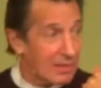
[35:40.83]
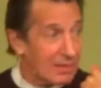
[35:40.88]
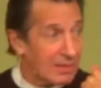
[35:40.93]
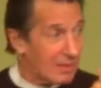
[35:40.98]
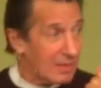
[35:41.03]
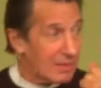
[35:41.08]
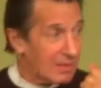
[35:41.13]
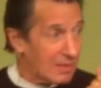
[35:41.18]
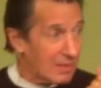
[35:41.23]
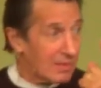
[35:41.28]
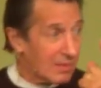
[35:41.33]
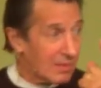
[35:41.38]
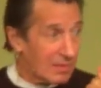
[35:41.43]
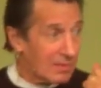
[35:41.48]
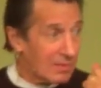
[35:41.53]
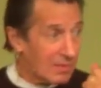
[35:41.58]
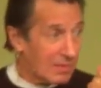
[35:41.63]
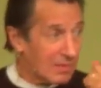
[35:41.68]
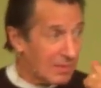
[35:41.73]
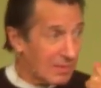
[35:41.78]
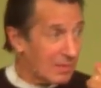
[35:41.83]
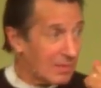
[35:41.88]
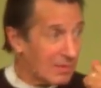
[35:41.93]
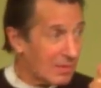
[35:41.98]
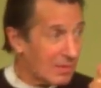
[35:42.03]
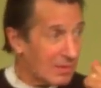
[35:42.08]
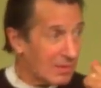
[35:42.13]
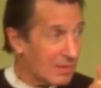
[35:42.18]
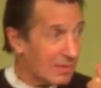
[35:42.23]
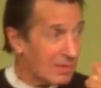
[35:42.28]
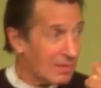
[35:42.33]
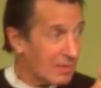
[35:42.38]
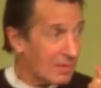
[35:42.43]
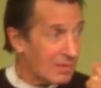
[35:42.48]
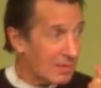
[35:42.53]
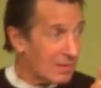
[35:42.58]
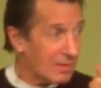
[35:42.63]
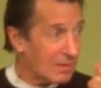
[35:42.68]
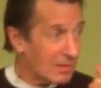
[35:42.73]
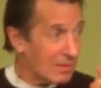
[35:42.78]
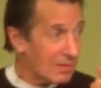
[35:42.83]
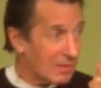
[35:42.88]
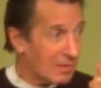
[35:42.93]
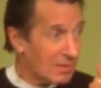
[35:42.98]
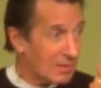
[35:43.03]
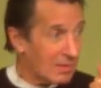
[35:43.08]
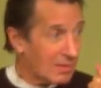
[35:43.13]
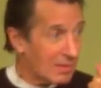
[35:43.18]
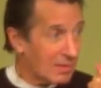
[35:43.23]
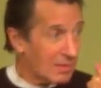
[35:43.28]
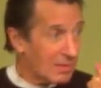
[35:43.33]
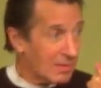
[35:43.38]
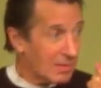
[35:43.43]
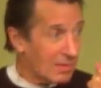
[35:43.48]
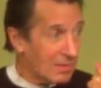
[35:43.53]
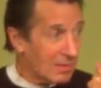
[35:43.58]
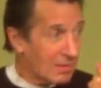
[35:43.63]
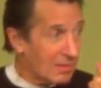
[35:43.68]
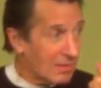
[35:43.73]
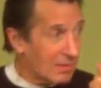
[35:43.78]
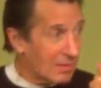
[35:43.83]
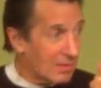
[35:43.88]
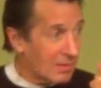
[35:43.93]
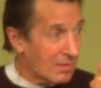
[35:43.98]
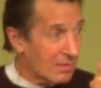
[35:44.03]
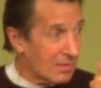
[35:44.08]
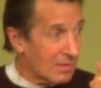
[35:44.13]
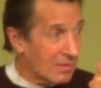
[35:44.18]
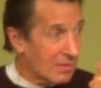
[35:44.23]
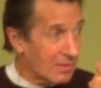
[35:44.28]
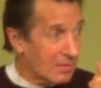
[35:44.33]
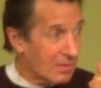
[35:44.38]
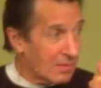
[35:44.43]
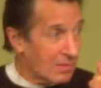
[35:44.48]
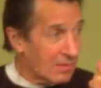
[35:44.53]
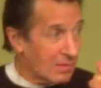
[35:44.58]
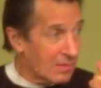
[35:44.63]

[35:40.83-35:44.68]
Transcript: No one is speaking in this clip.